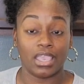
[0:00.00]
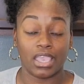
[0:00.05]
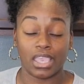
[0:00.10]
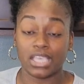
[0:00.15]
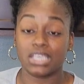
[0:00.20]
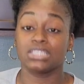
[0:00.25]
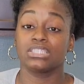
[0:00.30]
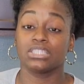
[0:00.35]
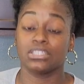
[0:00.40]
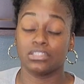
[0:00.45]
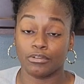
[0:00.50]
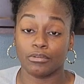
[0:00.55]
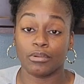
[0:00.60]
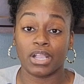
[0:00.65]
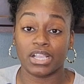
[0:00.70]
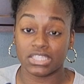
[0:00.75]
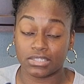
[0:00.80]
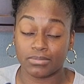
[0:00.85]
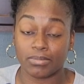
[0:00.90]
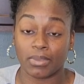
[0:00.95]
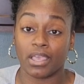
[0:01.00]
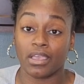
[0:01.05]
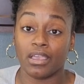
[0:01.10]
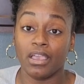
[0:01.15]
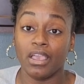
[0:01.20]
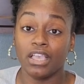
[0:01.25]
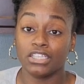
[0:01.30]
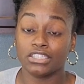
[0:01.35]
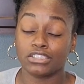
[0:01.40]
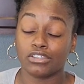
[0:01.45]
it's in the right spot.
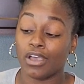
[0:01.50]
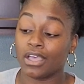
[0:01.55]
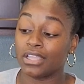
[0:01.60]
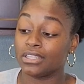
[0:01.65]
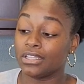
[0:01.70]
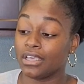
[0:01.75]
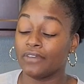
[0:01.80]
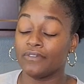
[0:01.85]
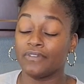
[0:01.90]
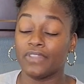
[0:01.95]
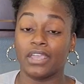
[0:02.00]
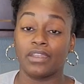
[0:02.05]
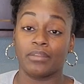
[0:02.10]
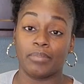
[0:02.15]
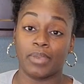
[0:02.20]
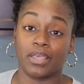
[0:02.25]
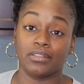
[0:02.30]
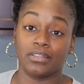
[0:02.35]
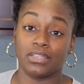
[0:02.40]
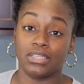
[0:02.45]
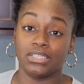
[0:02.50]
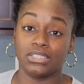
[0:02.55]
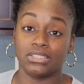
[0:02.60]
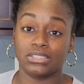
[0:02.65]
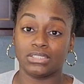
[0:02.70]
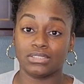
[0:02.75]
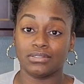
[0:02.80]
So I love that about this.